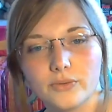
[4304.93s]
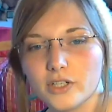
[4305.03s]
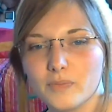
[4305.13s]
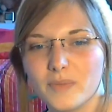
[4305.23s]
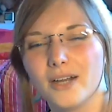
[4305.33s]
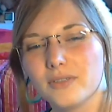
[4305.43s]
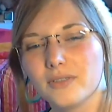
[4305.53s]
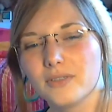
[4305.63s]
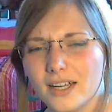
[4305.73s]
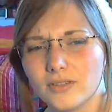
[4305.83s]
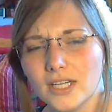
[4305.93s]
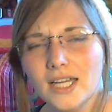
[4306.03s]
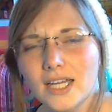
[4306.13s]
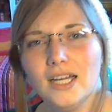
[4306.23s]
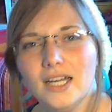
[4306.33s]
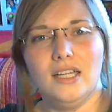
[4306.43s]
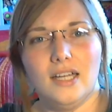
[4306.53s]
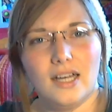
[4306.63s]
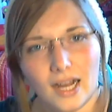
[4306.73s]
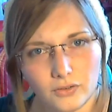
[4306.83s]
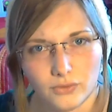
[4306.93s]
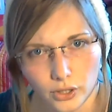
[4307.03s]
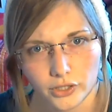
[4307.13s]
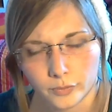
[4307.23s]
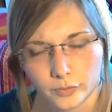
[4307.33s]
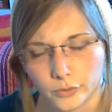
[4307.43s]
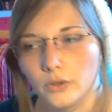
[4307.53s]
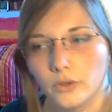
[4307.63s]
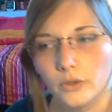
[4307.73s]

which by now is kind of unavoidable,